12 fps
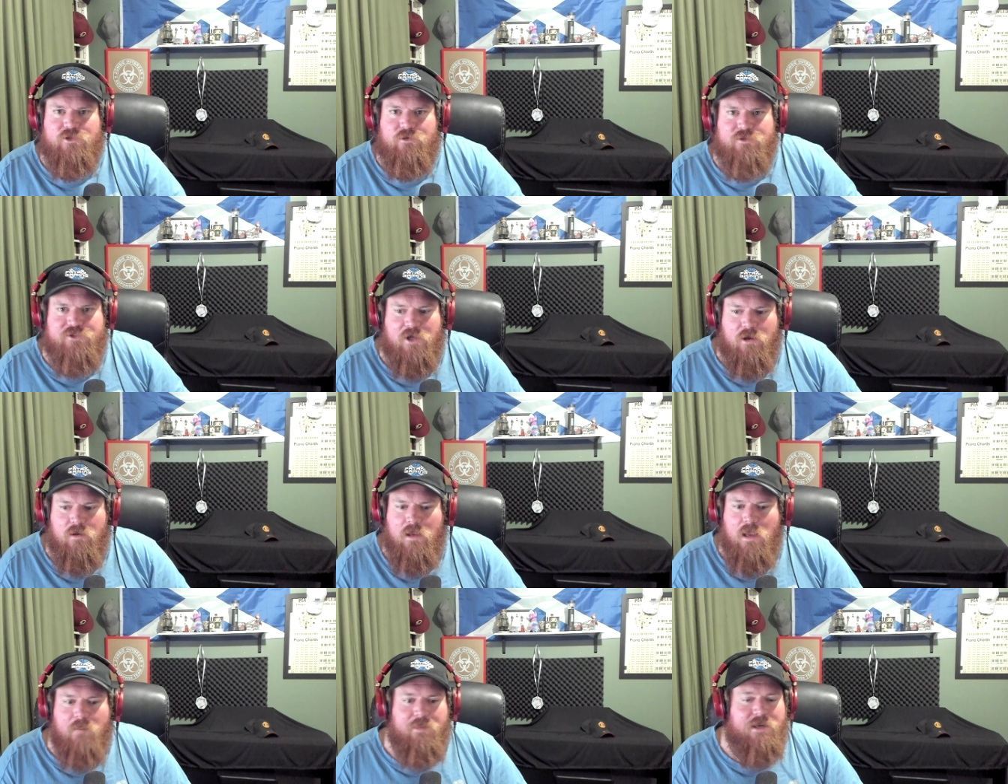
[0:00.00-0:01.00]
So,
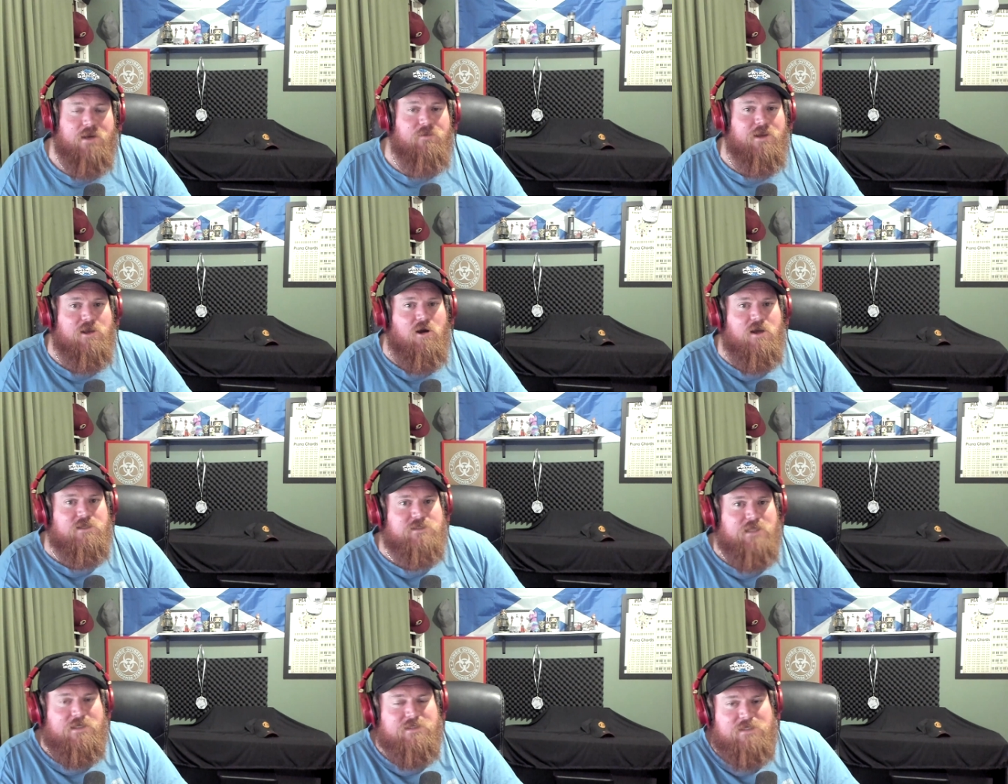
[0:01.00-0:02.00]
but anyway guys,
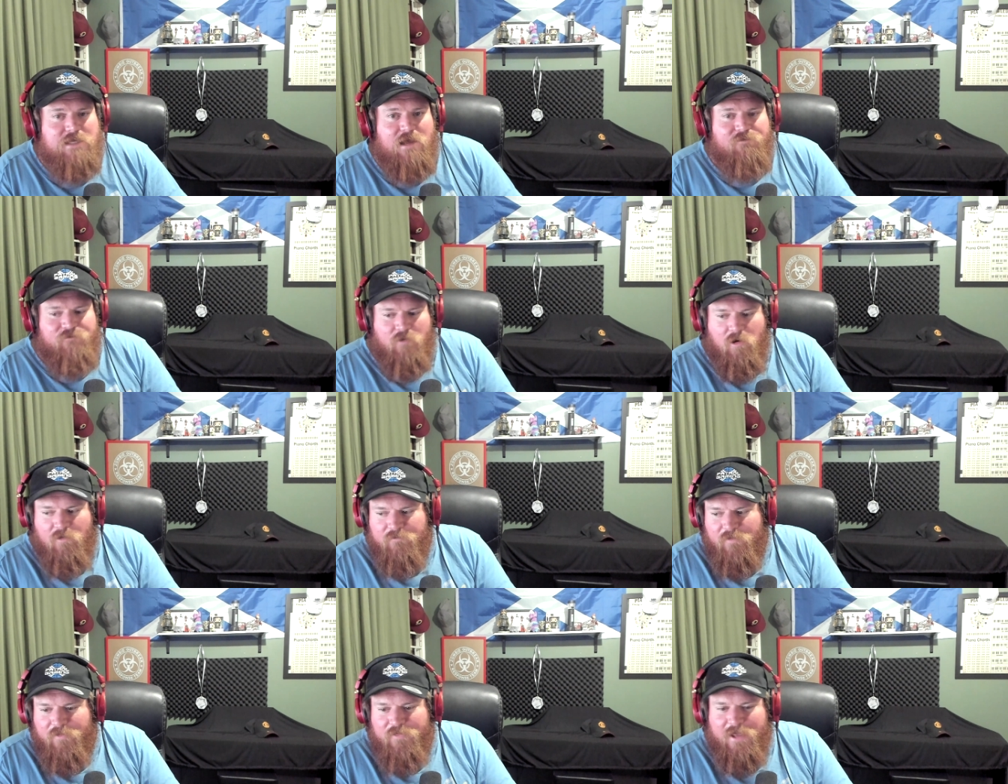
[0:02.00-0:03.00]
that's enough
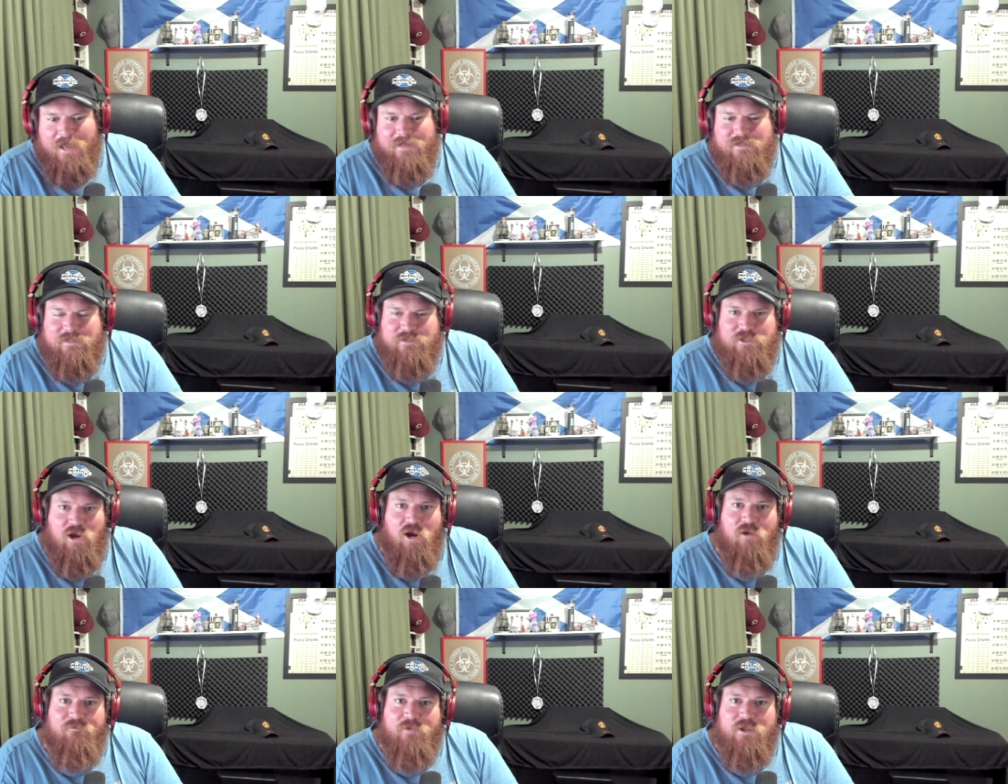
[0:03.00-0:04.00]
of that. So
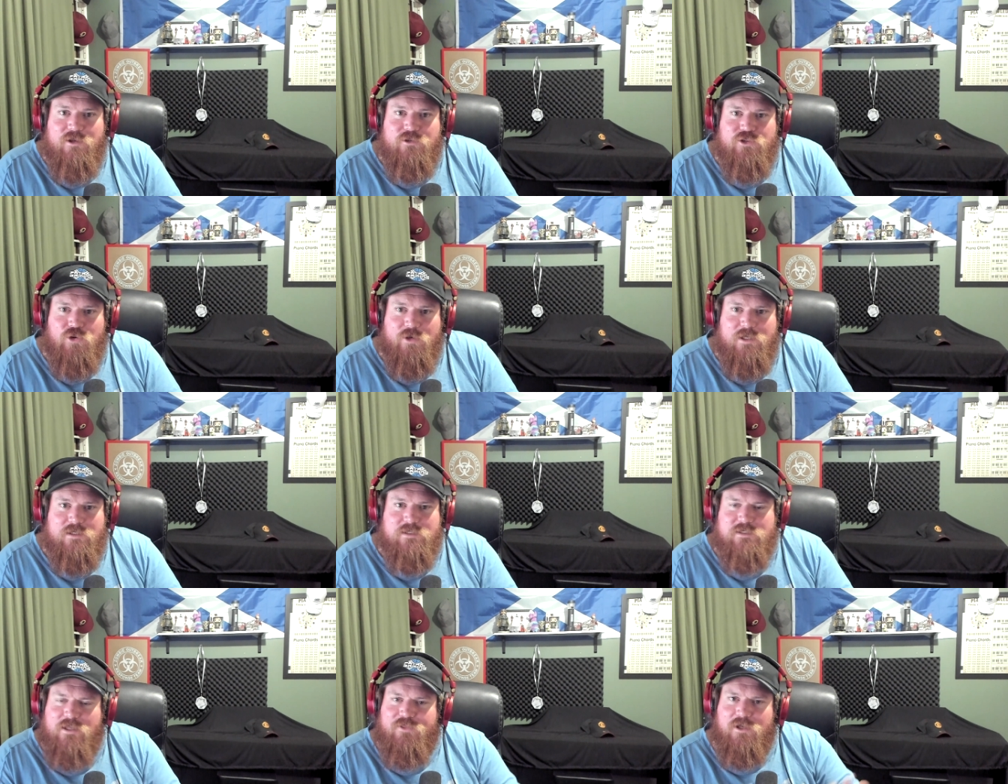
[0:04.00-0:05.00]
hopefully you enjoyed it,
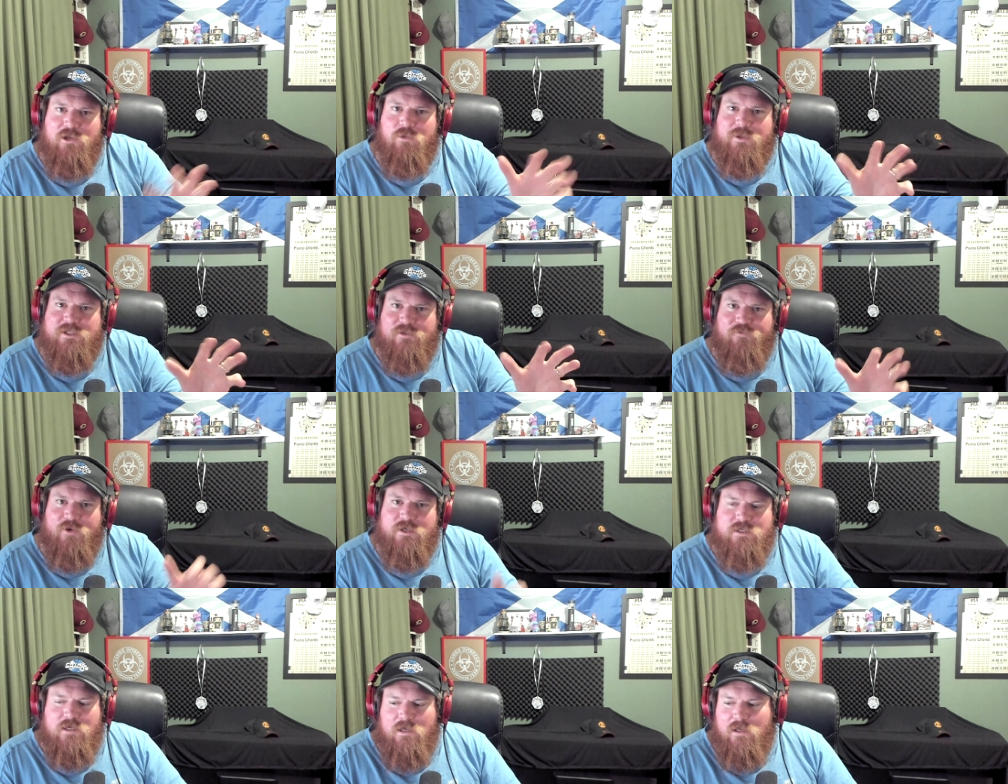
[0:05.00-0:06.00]
something a little bit
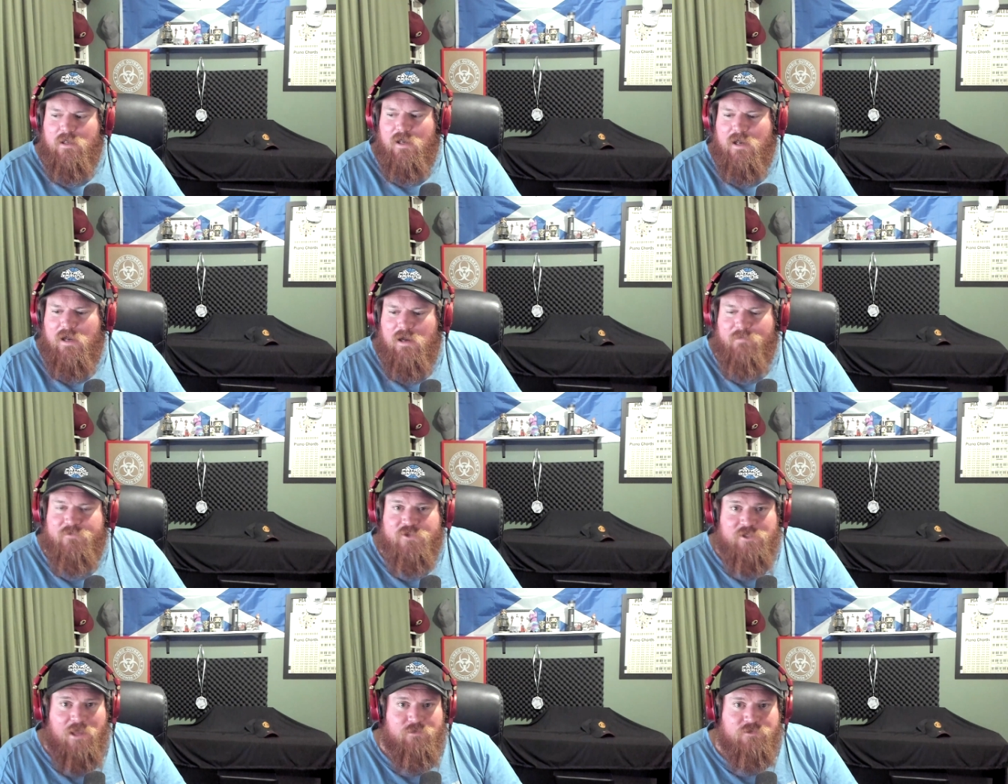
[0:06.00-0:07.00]
different. So
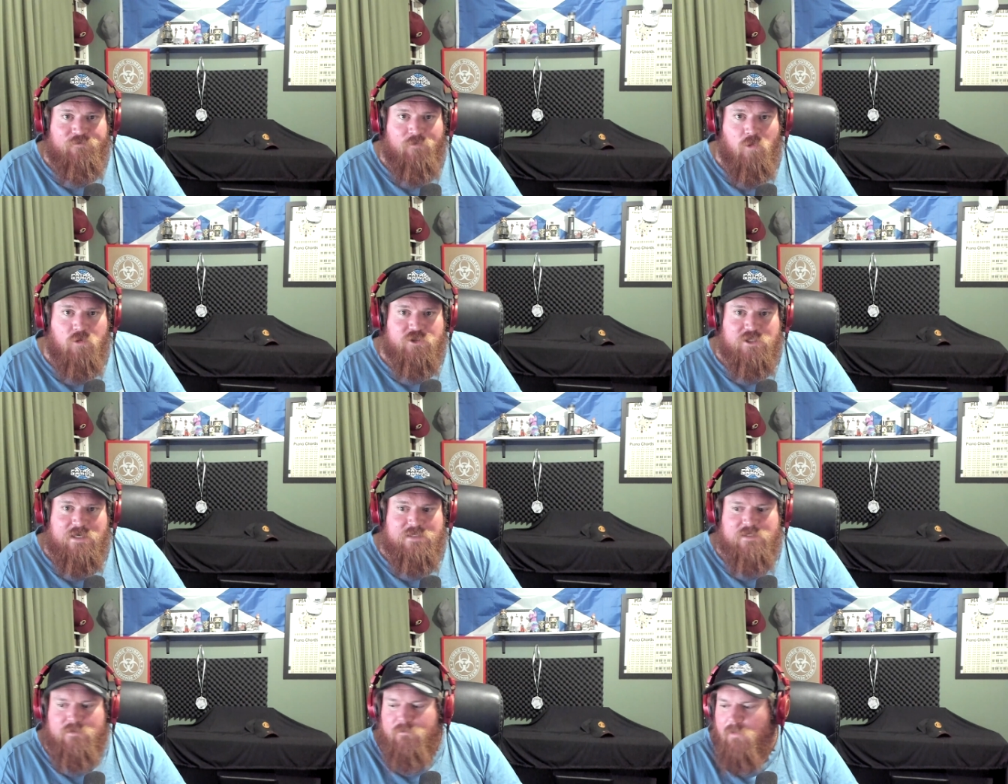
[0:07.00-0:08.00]
that was Floor
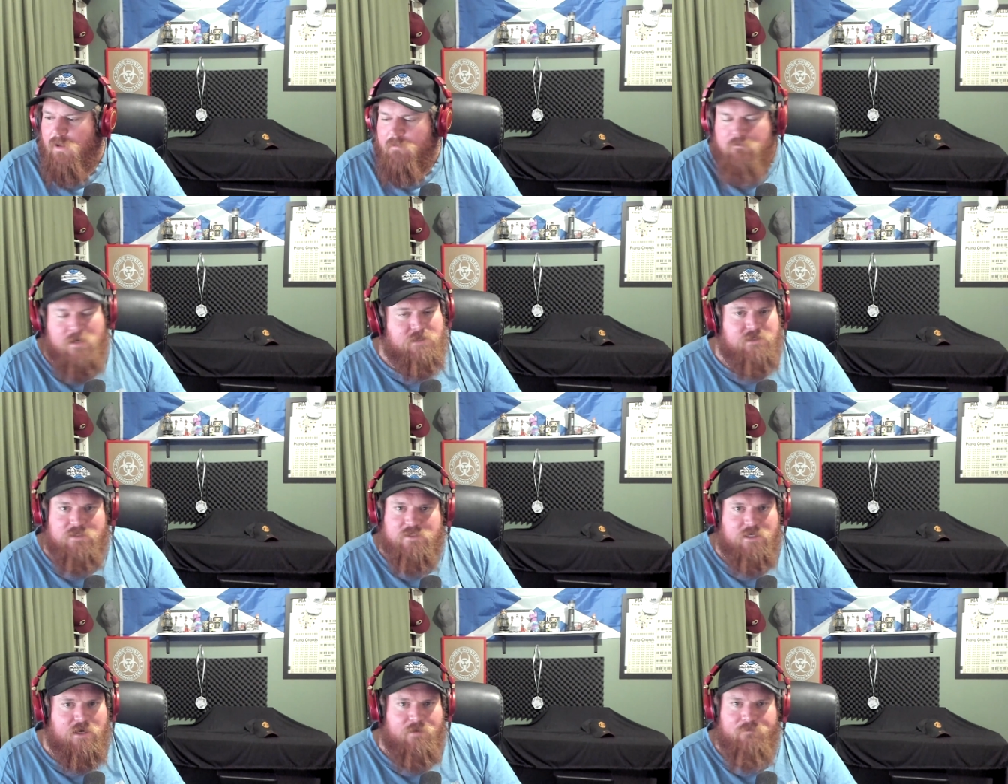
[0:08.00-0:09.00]
Jansen, amazing
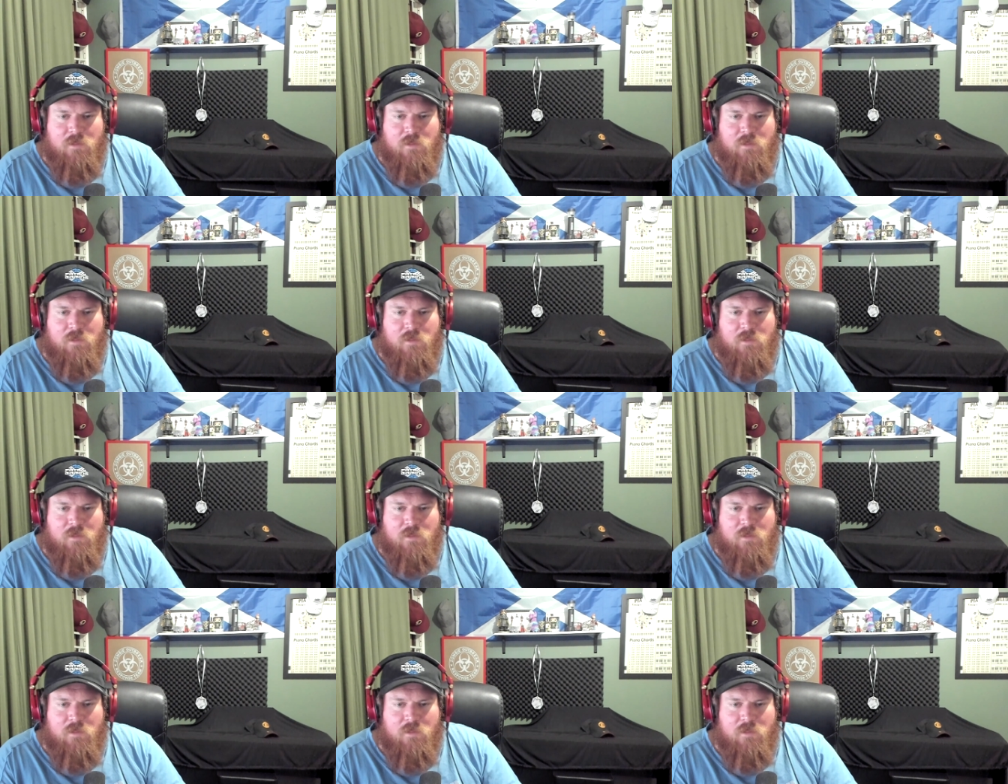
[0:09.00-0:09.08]
singer.